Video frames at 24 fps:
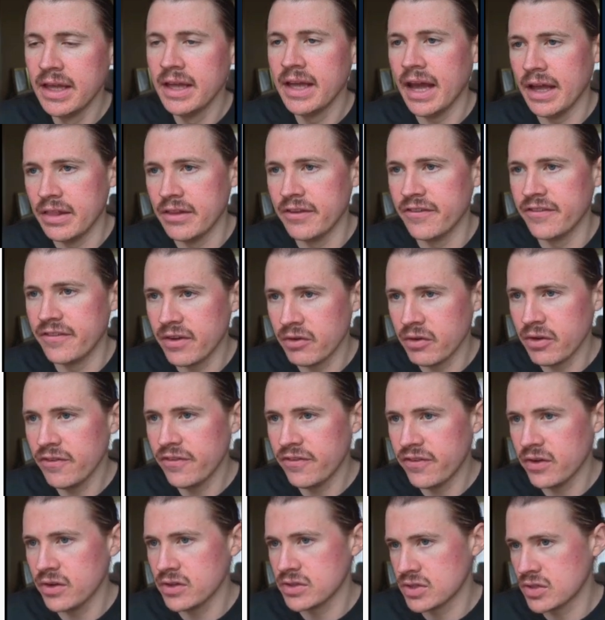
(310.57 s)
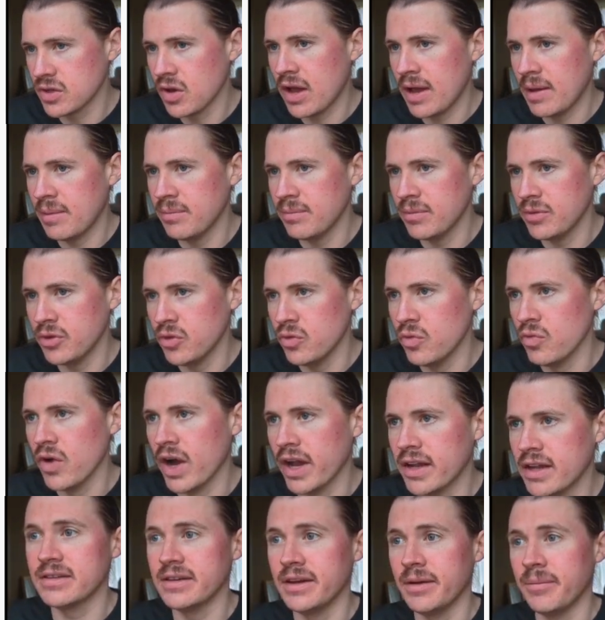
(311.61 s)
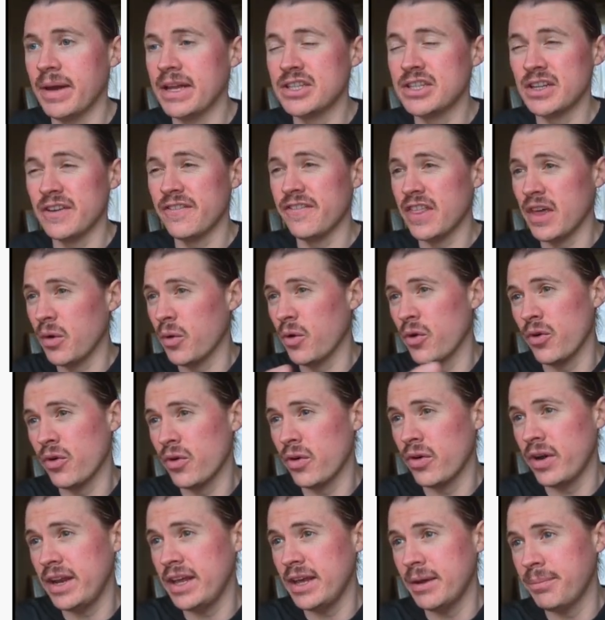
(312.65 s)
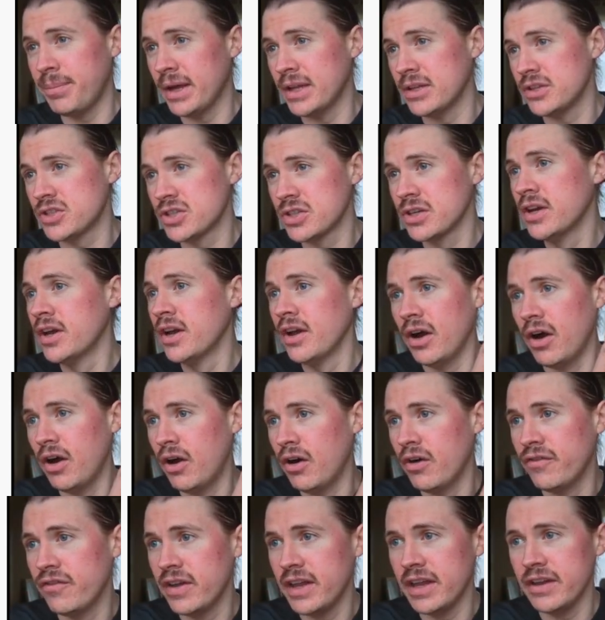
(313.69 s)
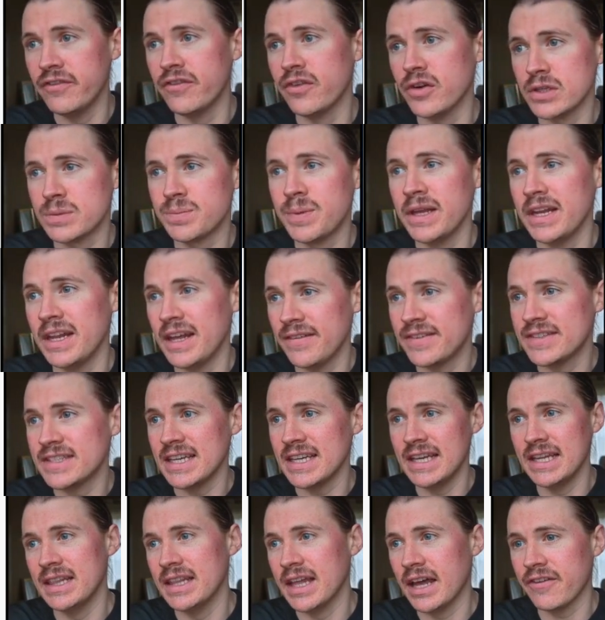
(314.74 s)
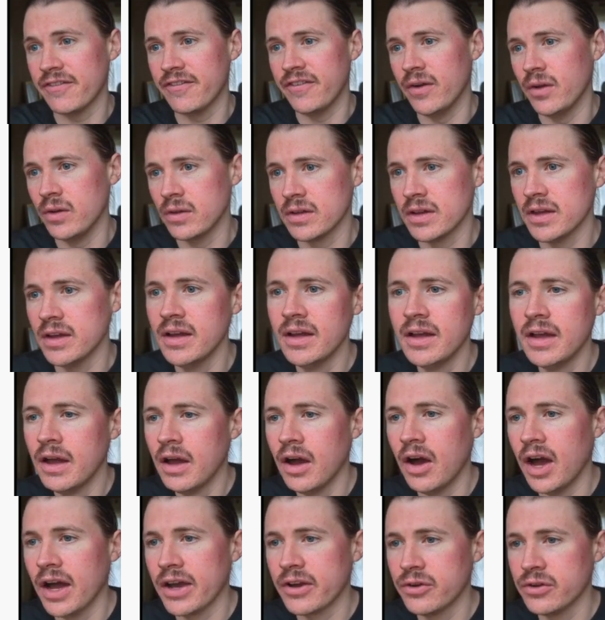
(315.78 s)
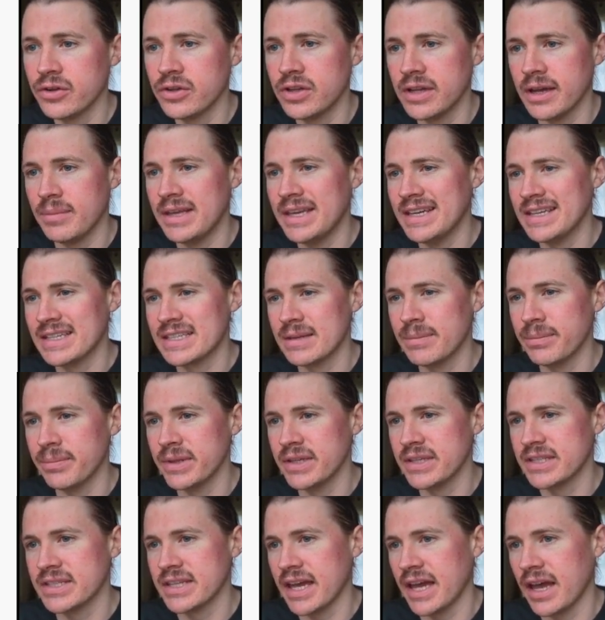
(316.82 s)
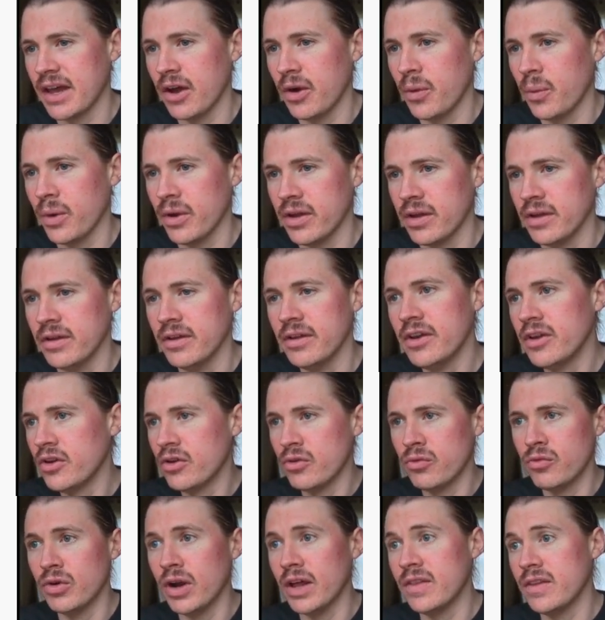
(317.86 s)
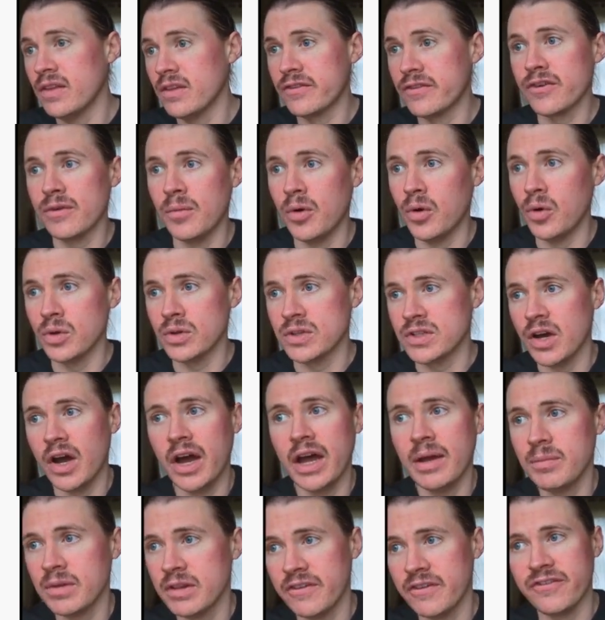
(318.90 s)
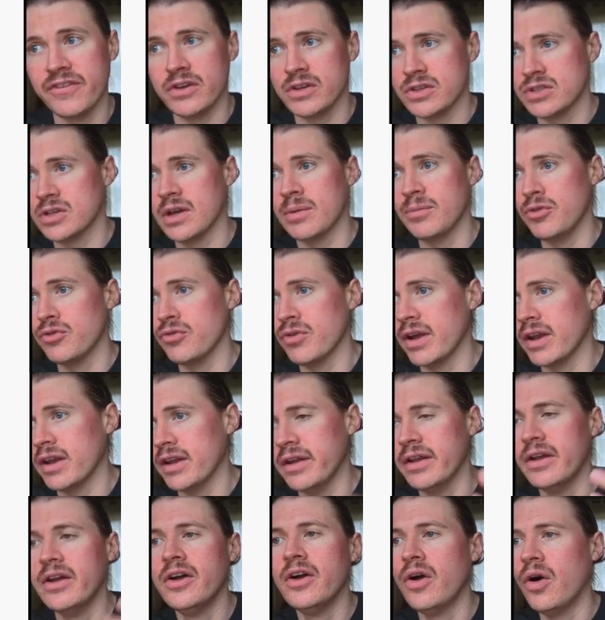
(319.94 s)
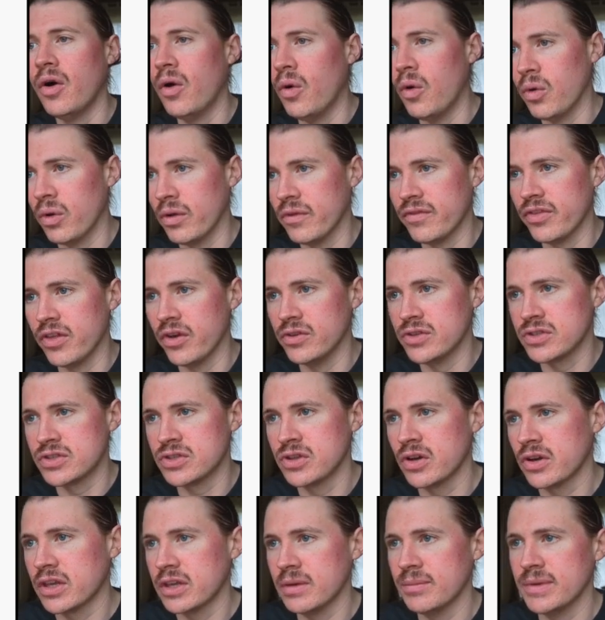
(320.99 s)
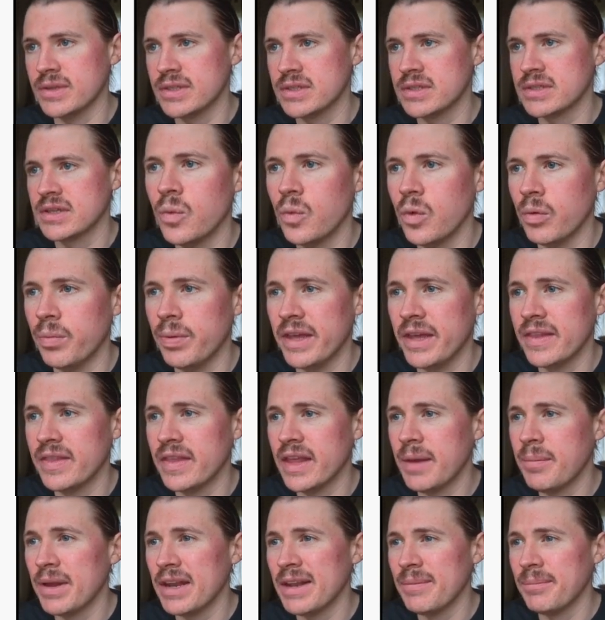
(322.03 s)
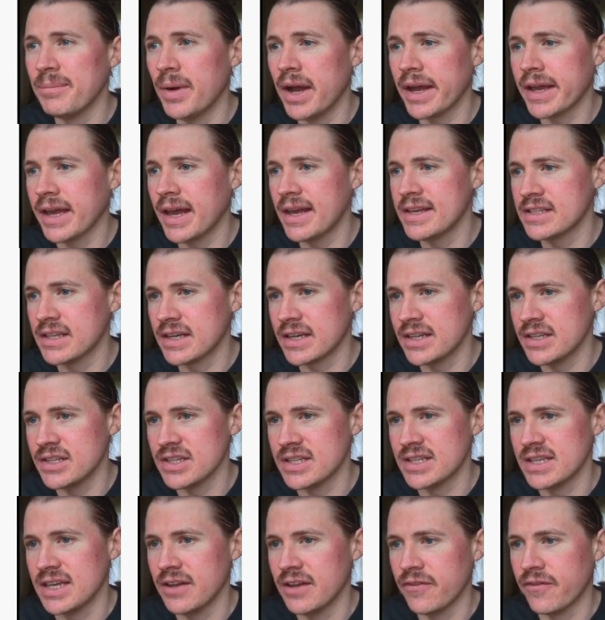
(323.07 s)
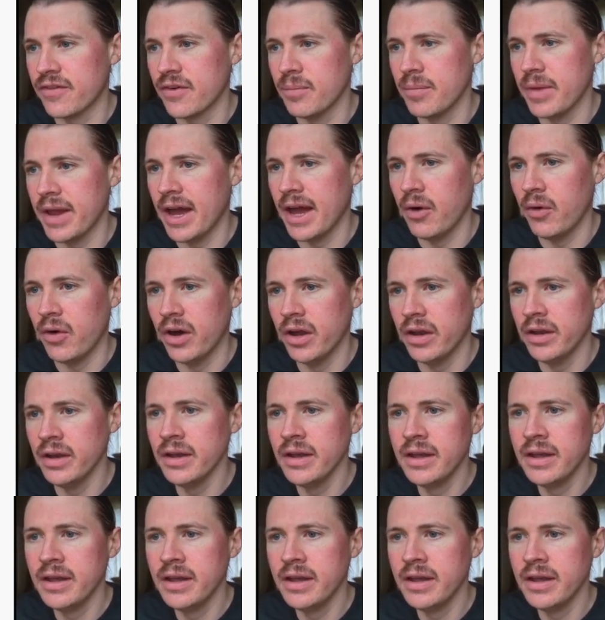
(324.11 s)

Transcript: And the very first time you run it, imagine if there were already a bunch of invoice PDFs in that folder. I could here simply say how I want to run this from all time, and the first time you run it, all of those documents will be in there. But in my case, I can just hit from now on.